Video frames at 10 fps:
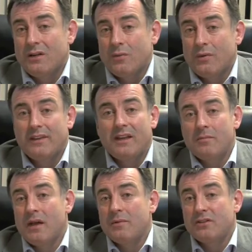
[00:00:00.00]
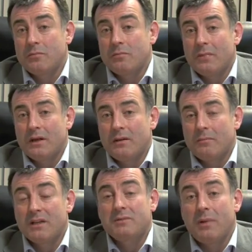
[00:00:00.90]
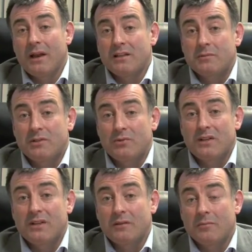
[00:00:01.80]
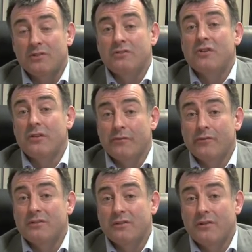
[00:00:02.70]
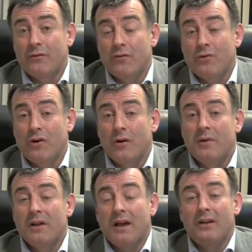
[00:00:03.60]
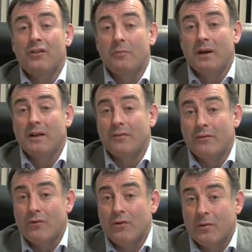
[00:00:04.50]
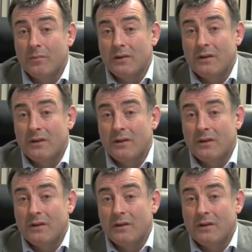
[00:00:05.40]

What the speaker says: We think it may be some misbalance between the muscles on the front of the forearm and on the back of the forearm,